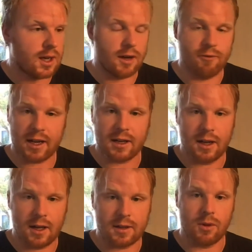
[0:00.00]
and
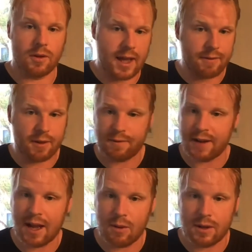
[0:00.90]
recognizable. They have the
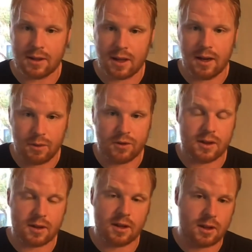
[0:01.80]
flower design, which
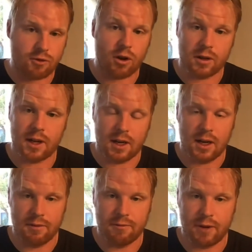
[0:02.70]
is strong
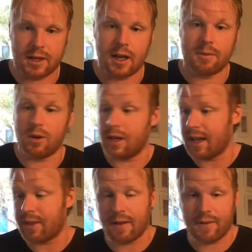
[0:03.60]
and recognizable. And
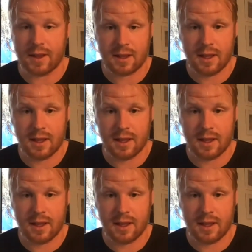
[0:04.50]
now they have this